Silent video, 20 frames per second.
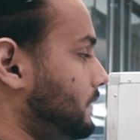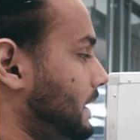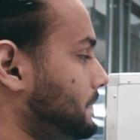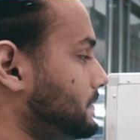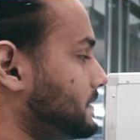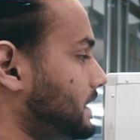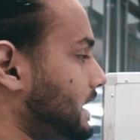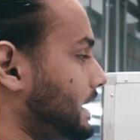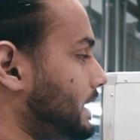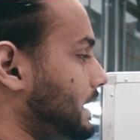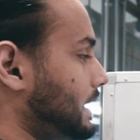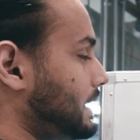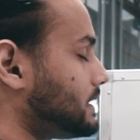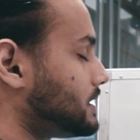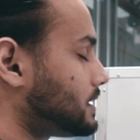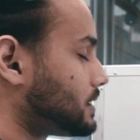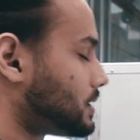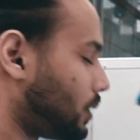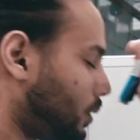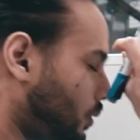website,
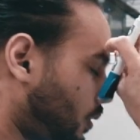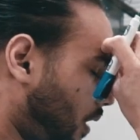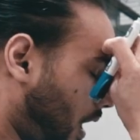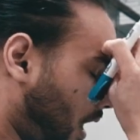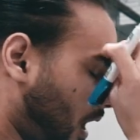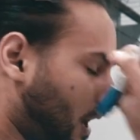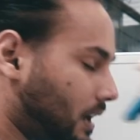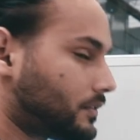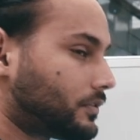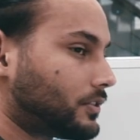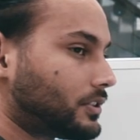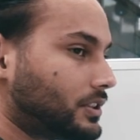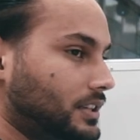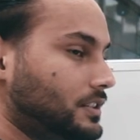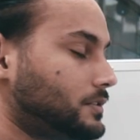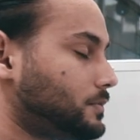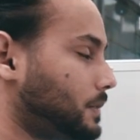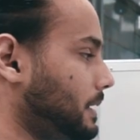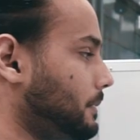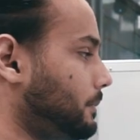it's so hard for
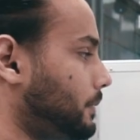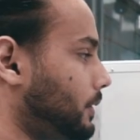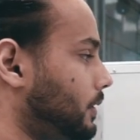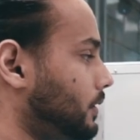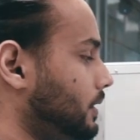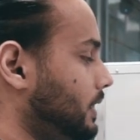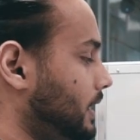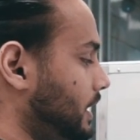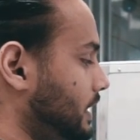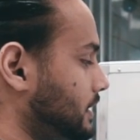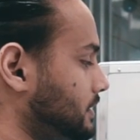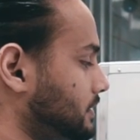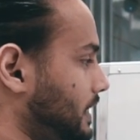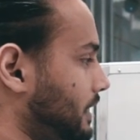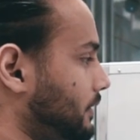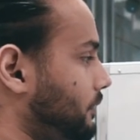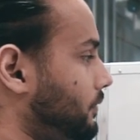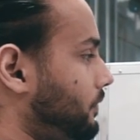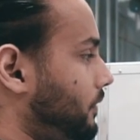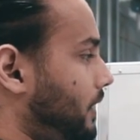these people to
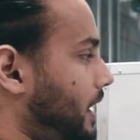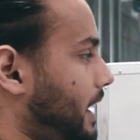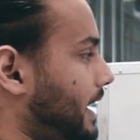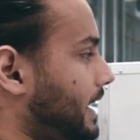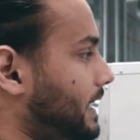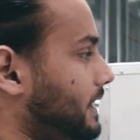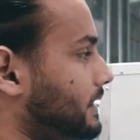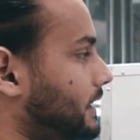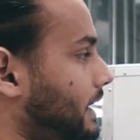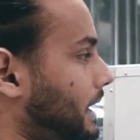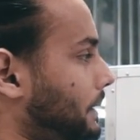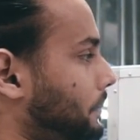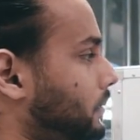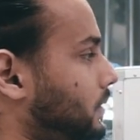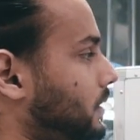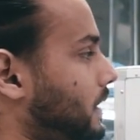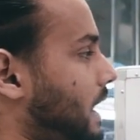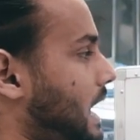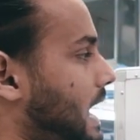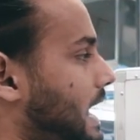like find the
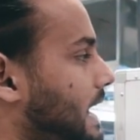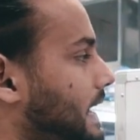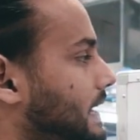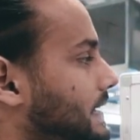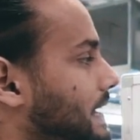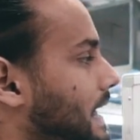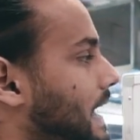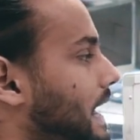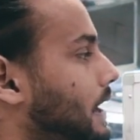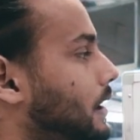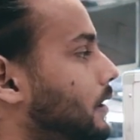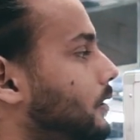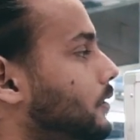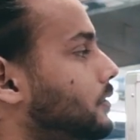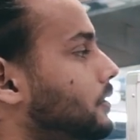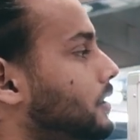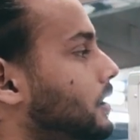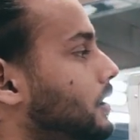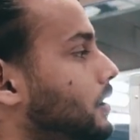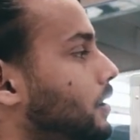apply
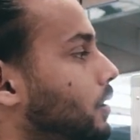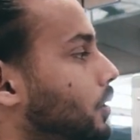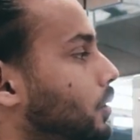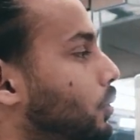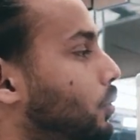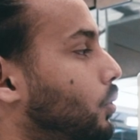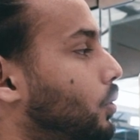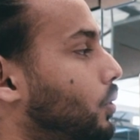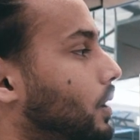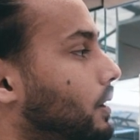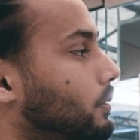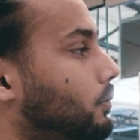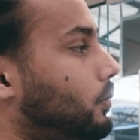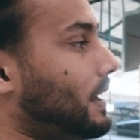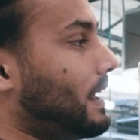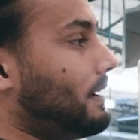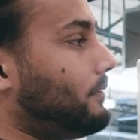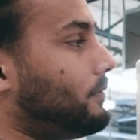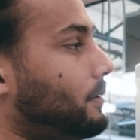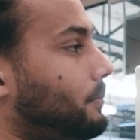now or
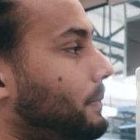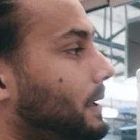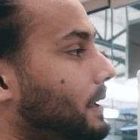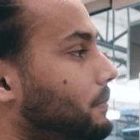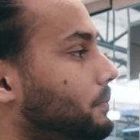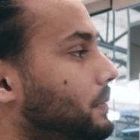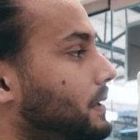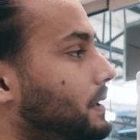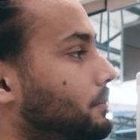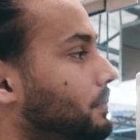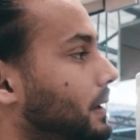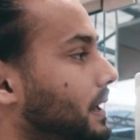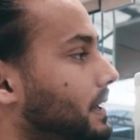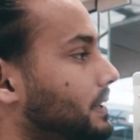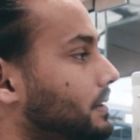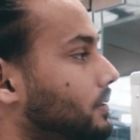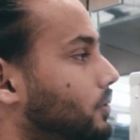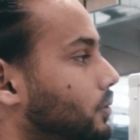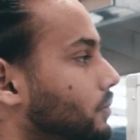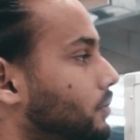whatever may be
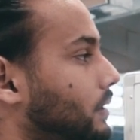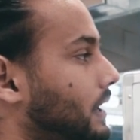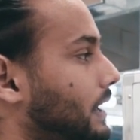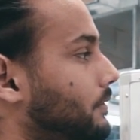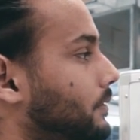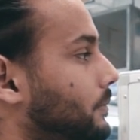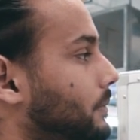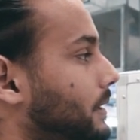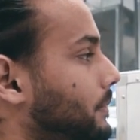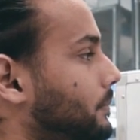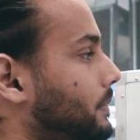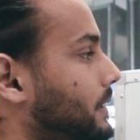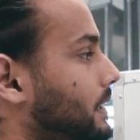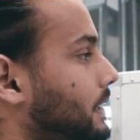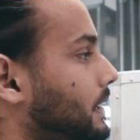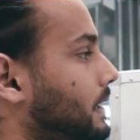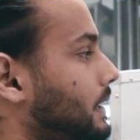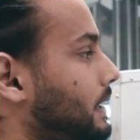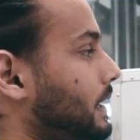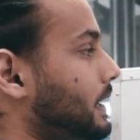button or whatever may
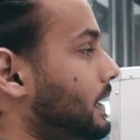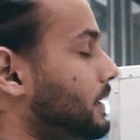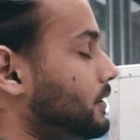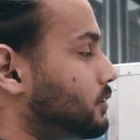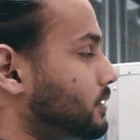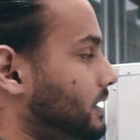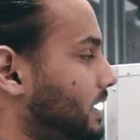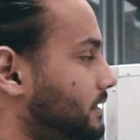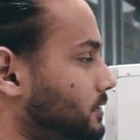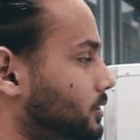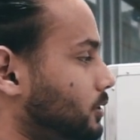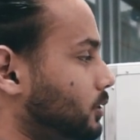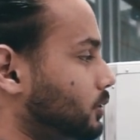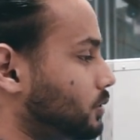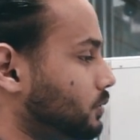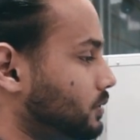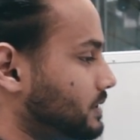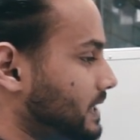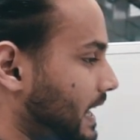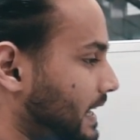be. You know, they have to go
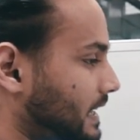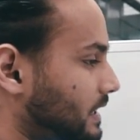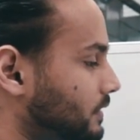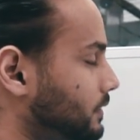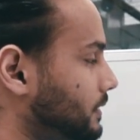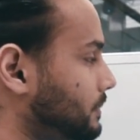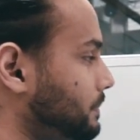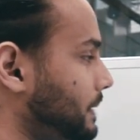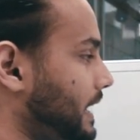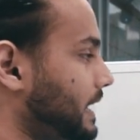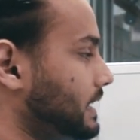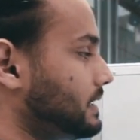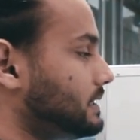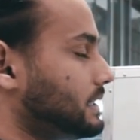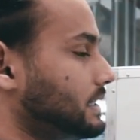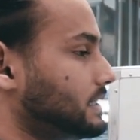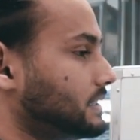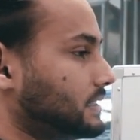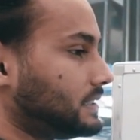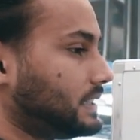through ten different
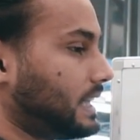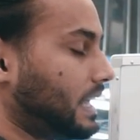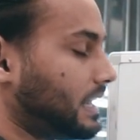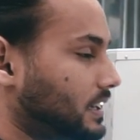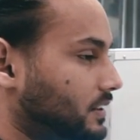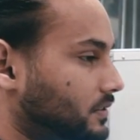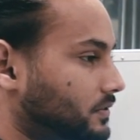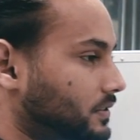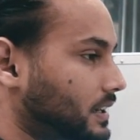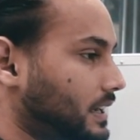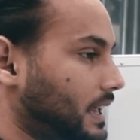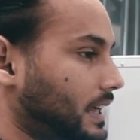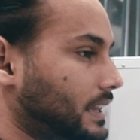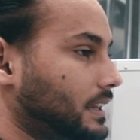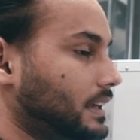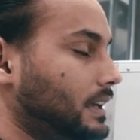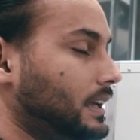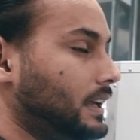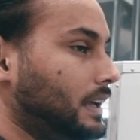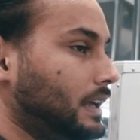pages and ten
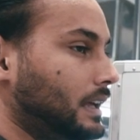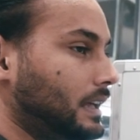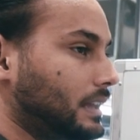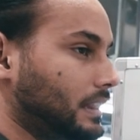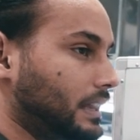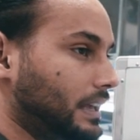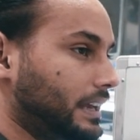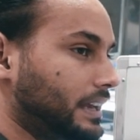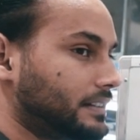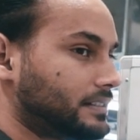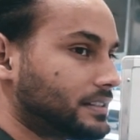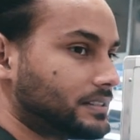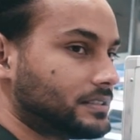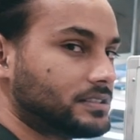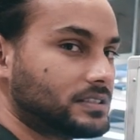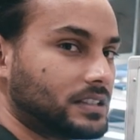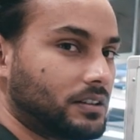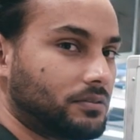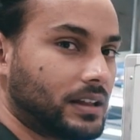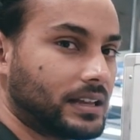different links
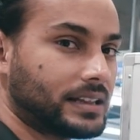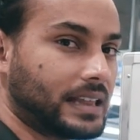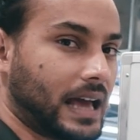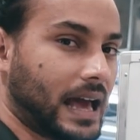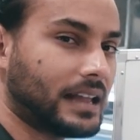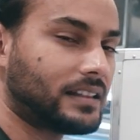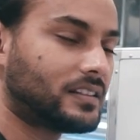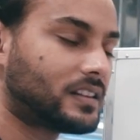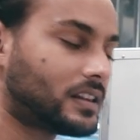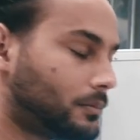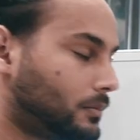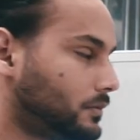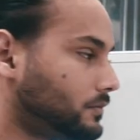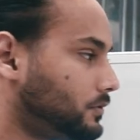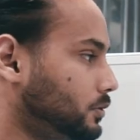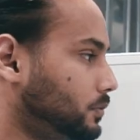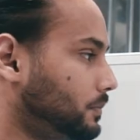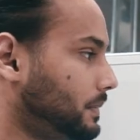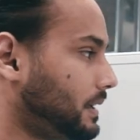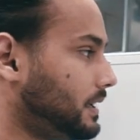and stuff like that. And some of
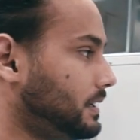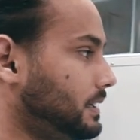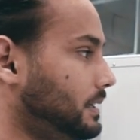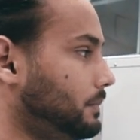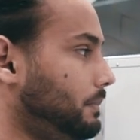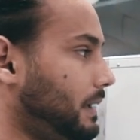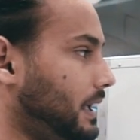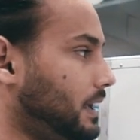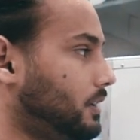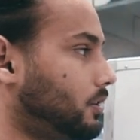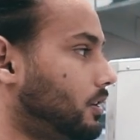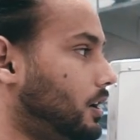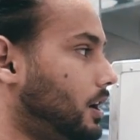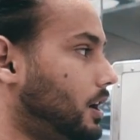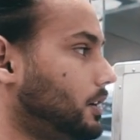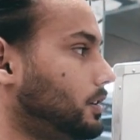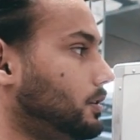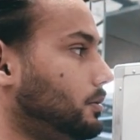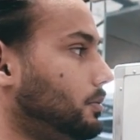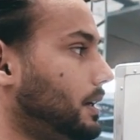you may debate or
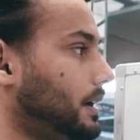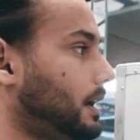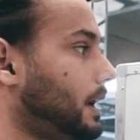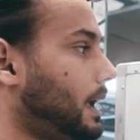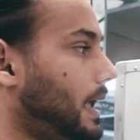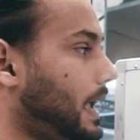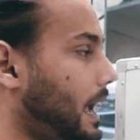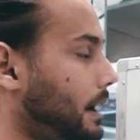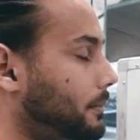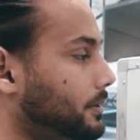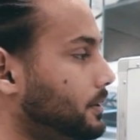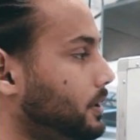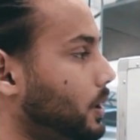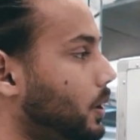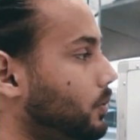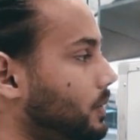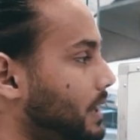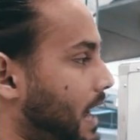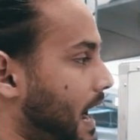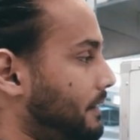argue like, hey, I'm gonna
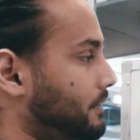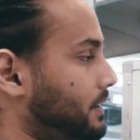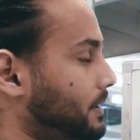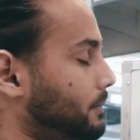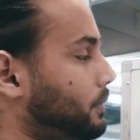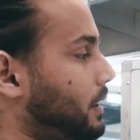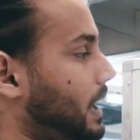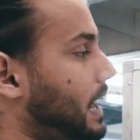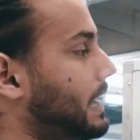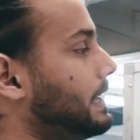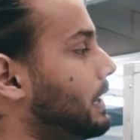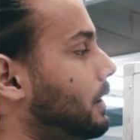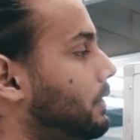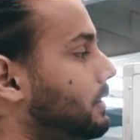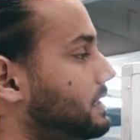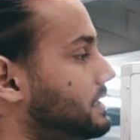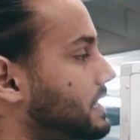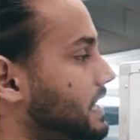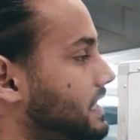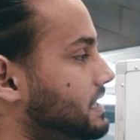know we have it apply now.
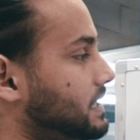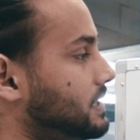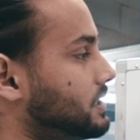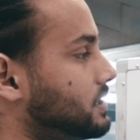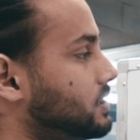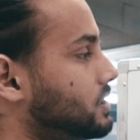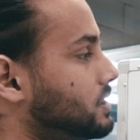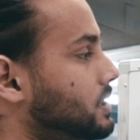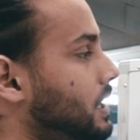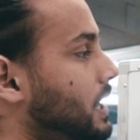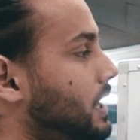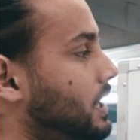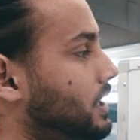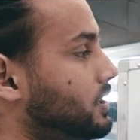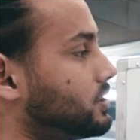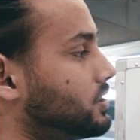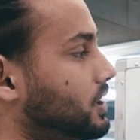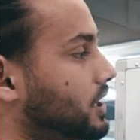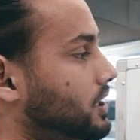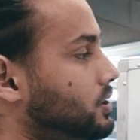It takes it
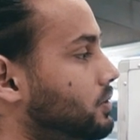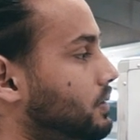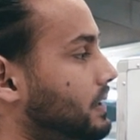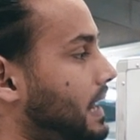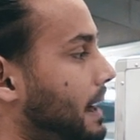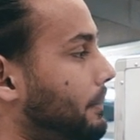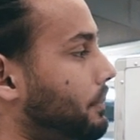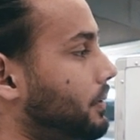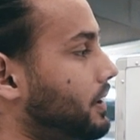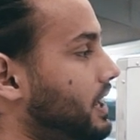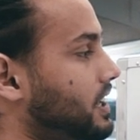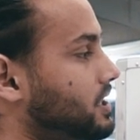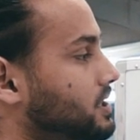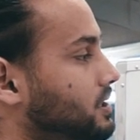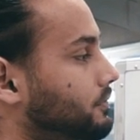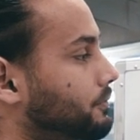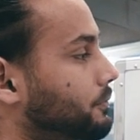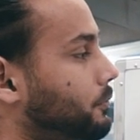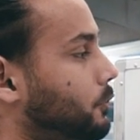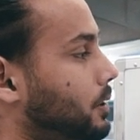straight to an
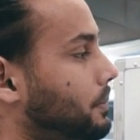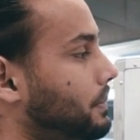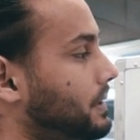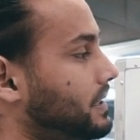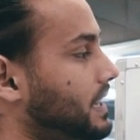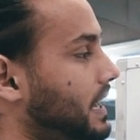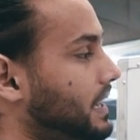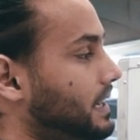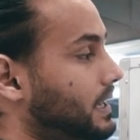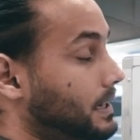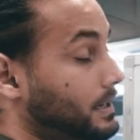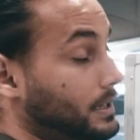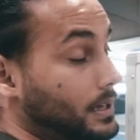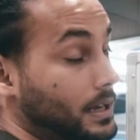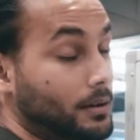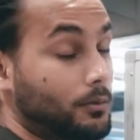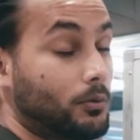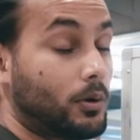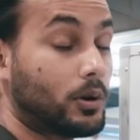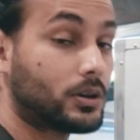application form and yada, yada,
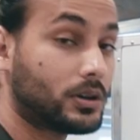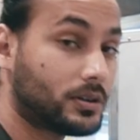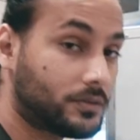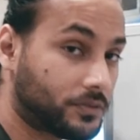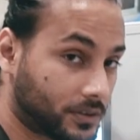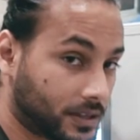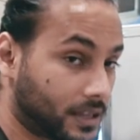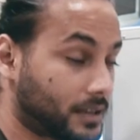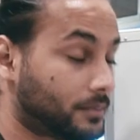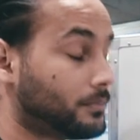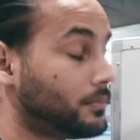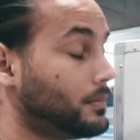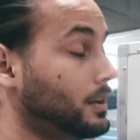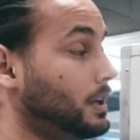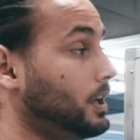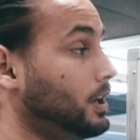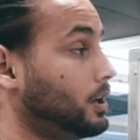yada. Well, good for them.